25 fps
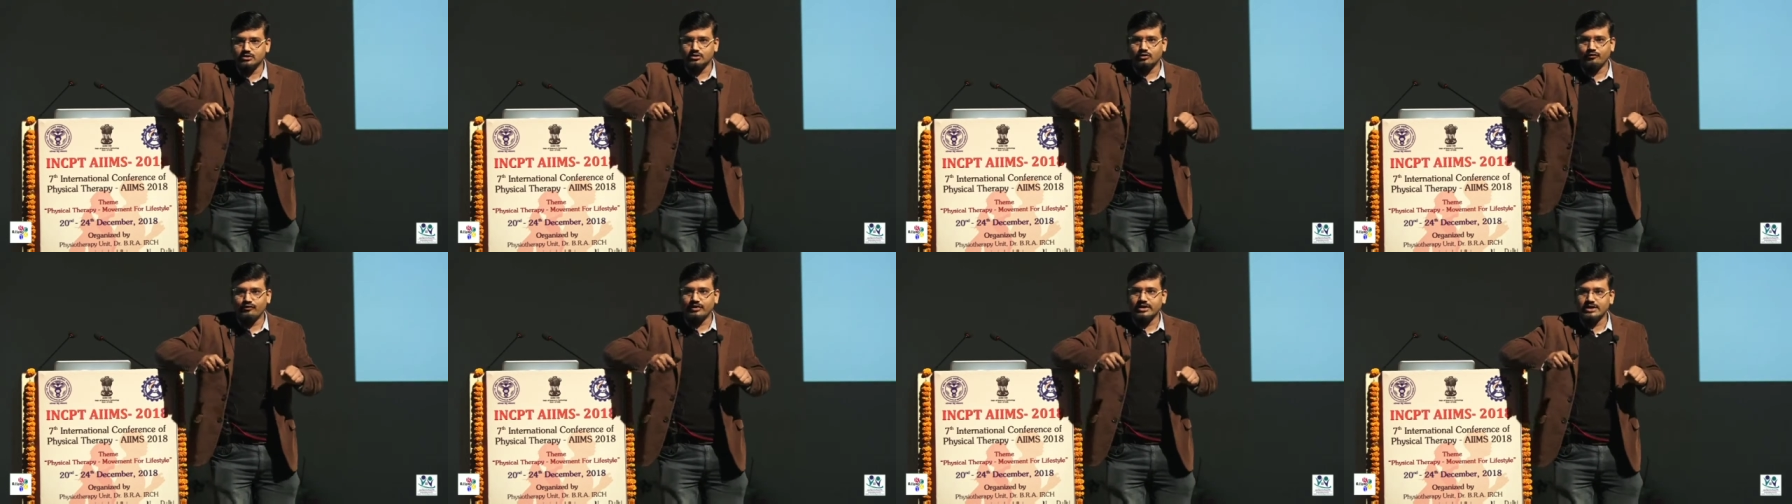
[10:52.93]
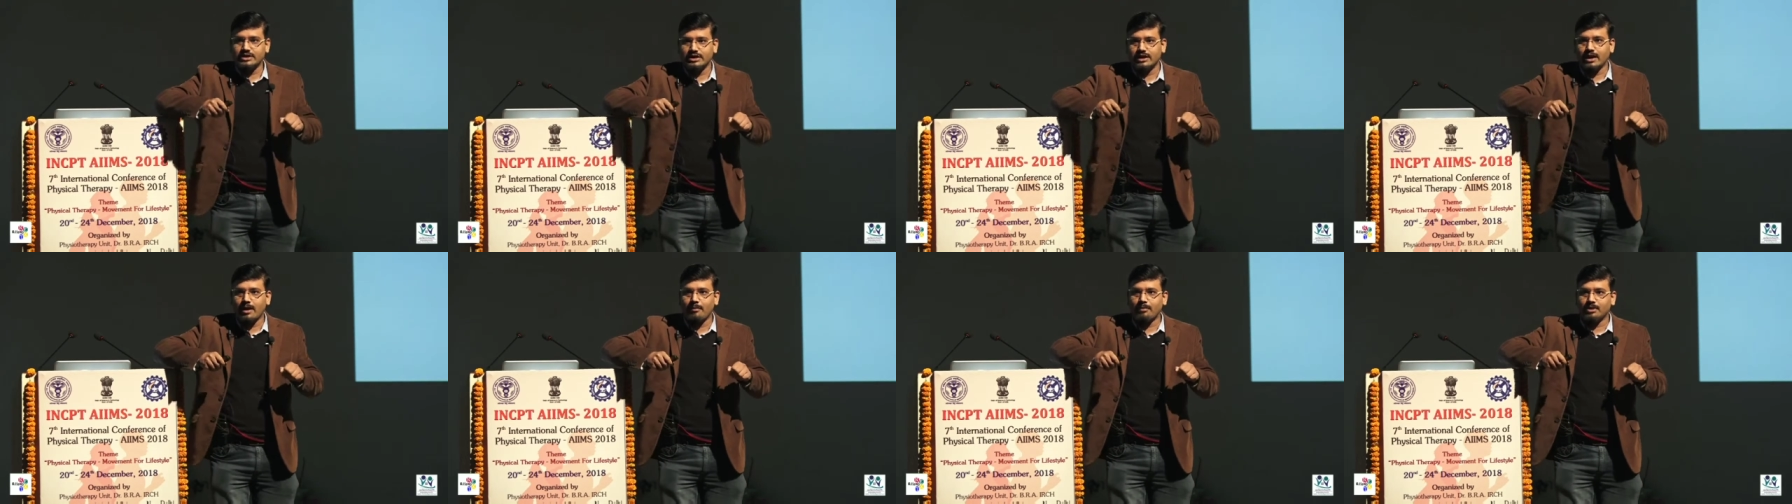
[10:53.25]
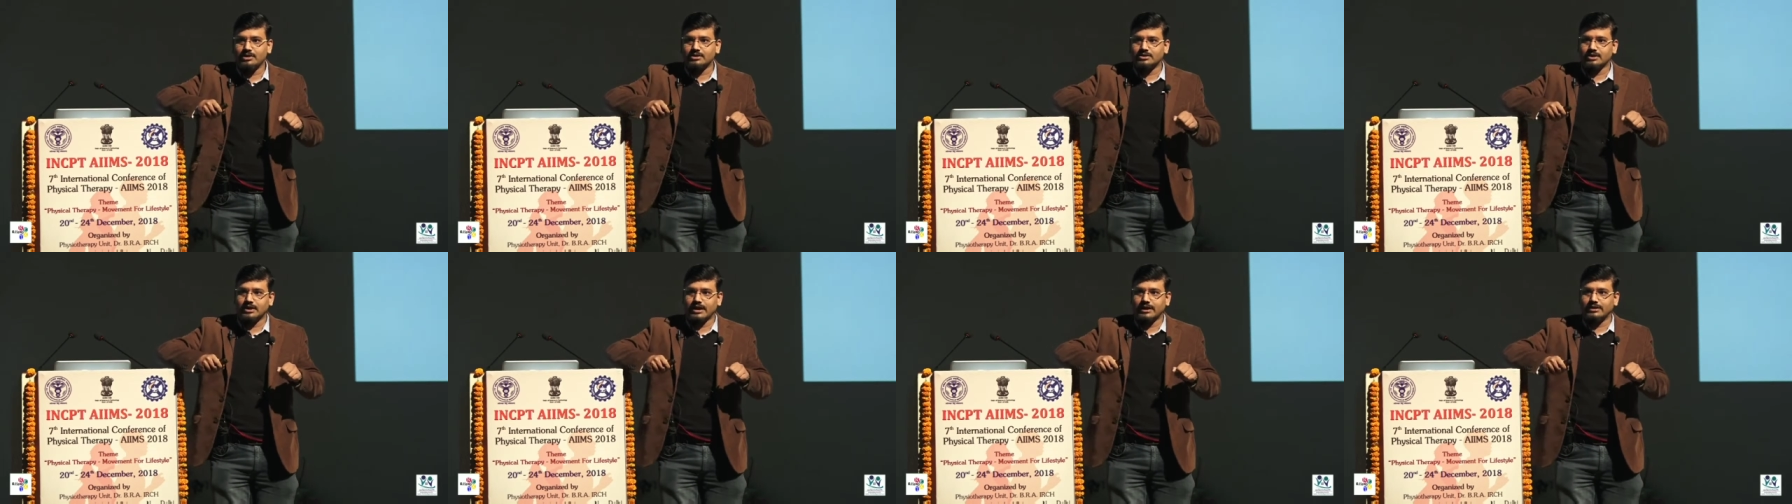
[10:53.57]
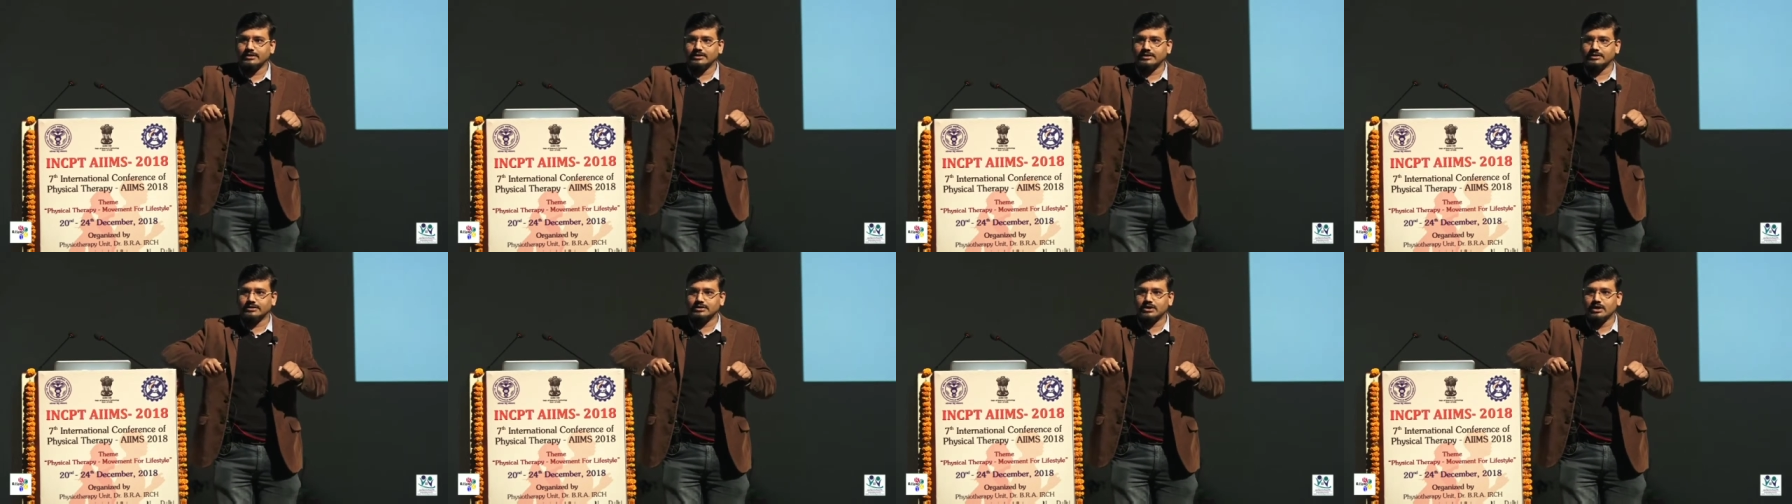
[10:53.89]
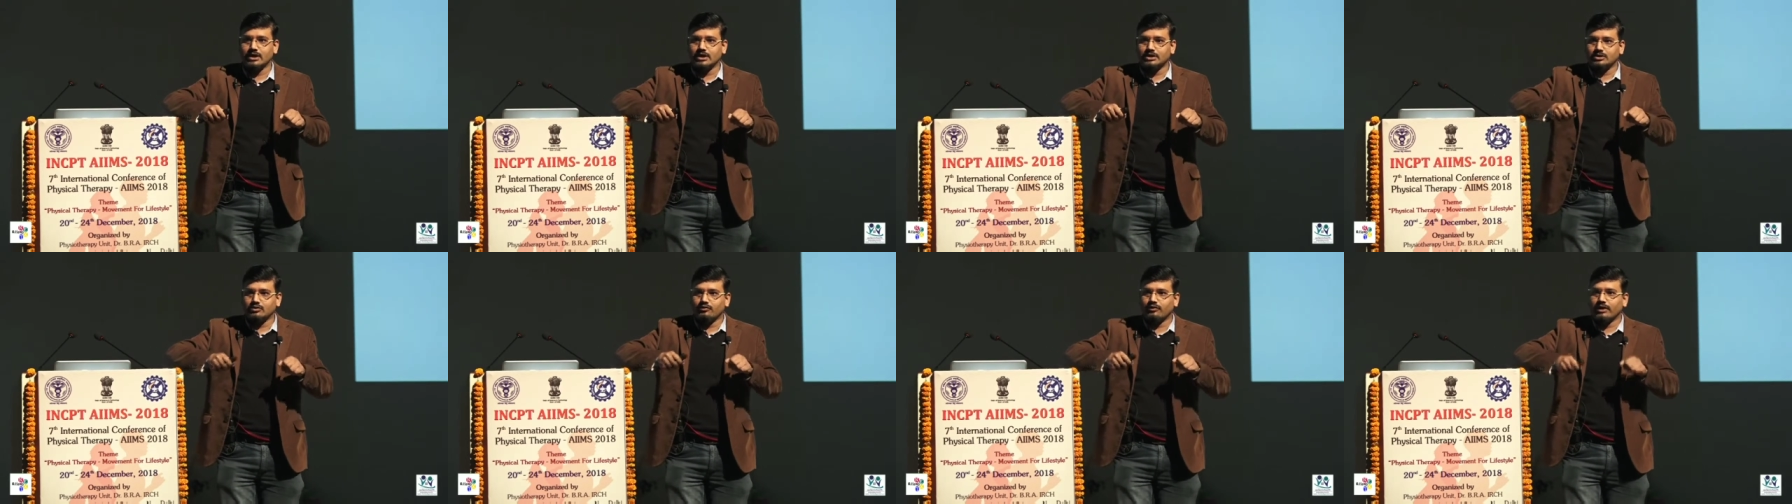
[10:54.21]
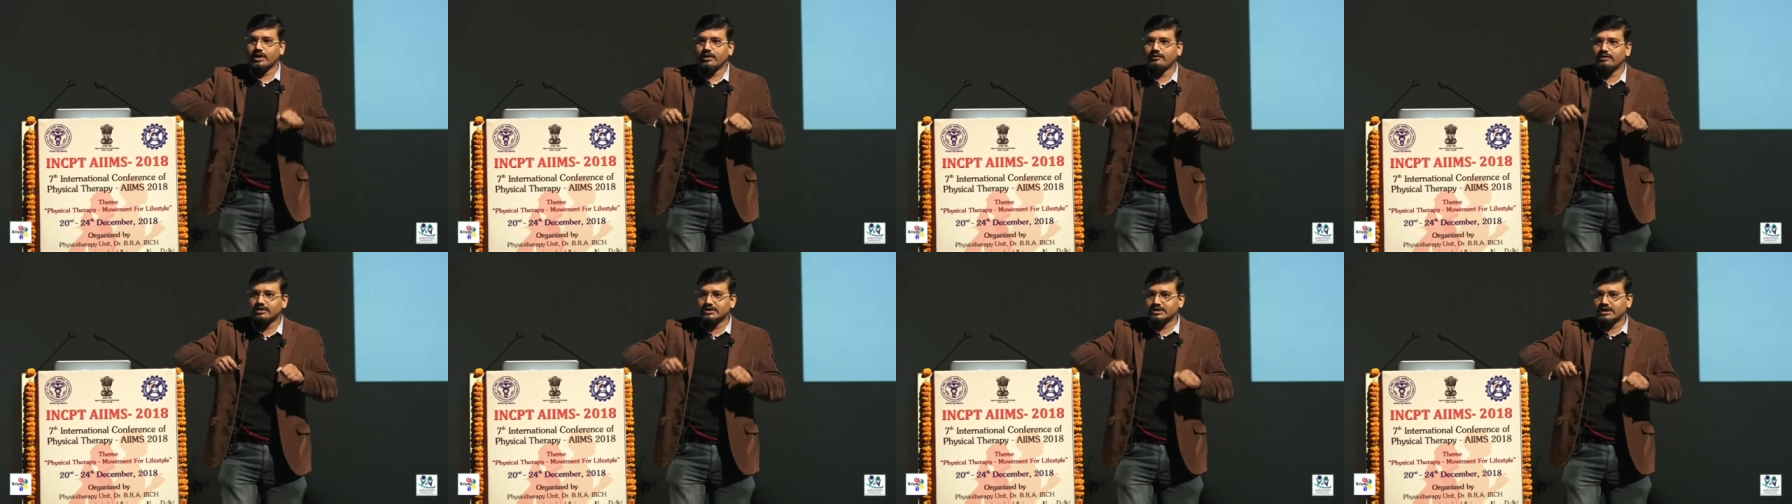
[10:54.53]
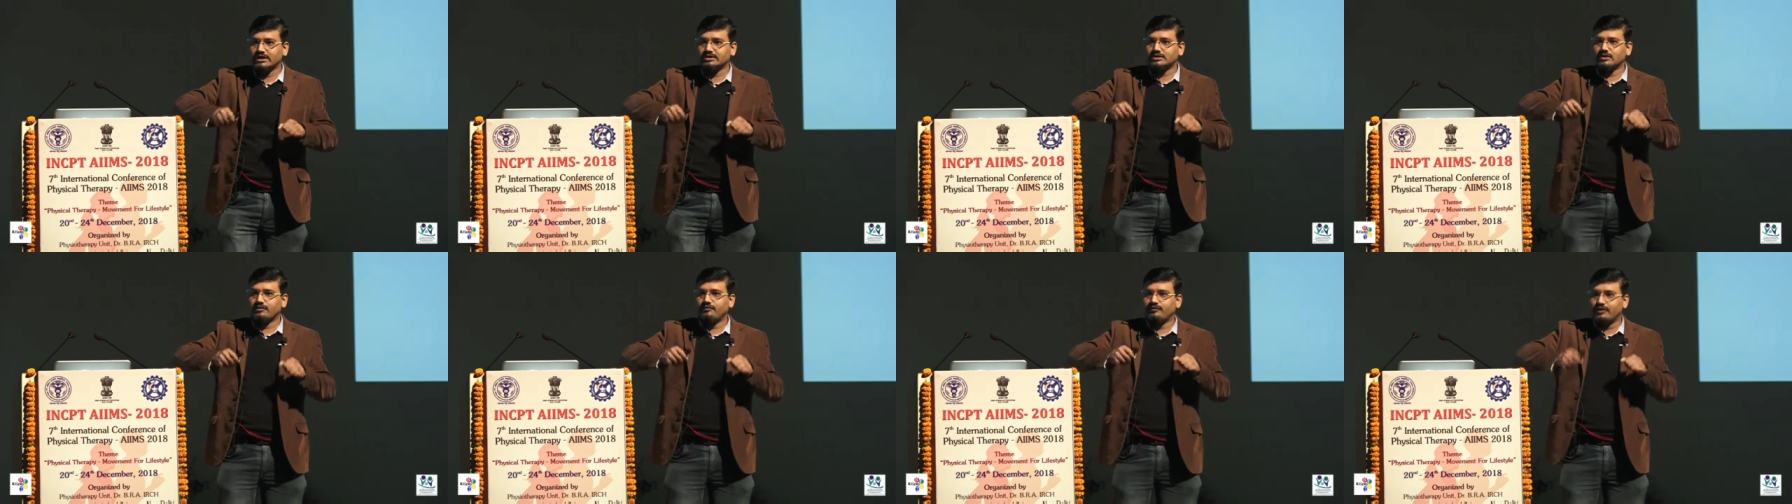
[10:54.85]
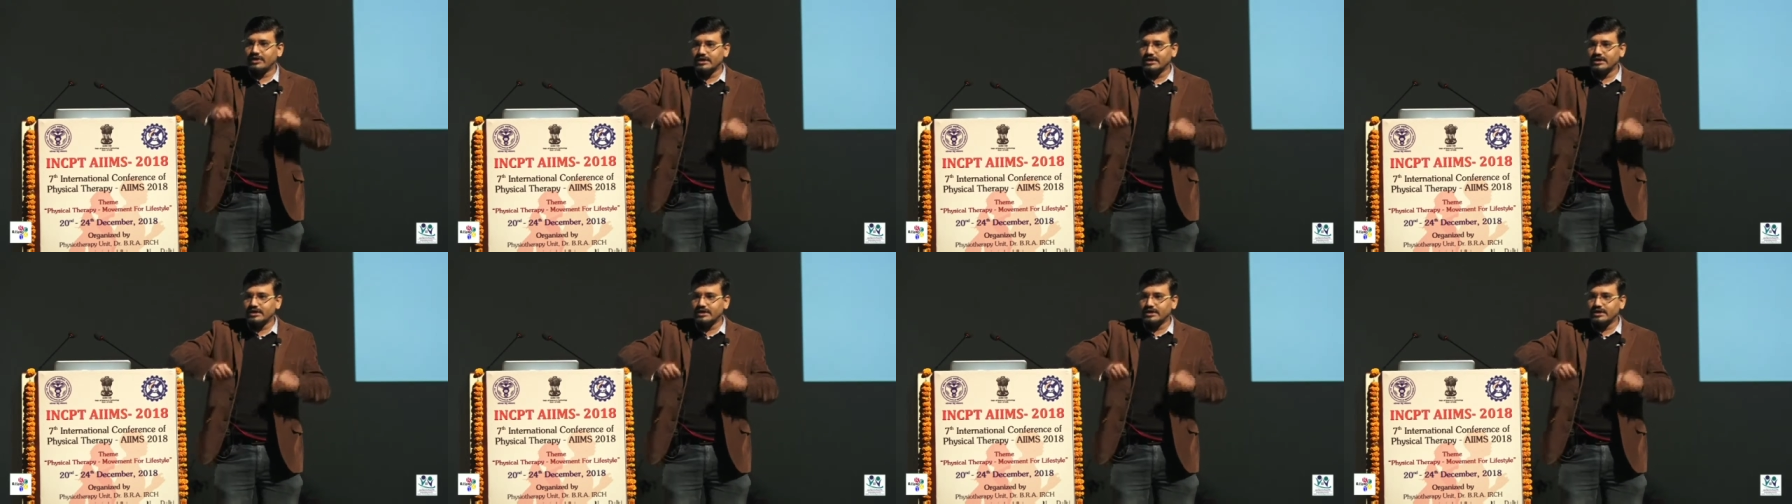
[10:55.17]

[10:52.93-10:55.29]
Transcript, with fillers: So freezing happens like this. So whenever there is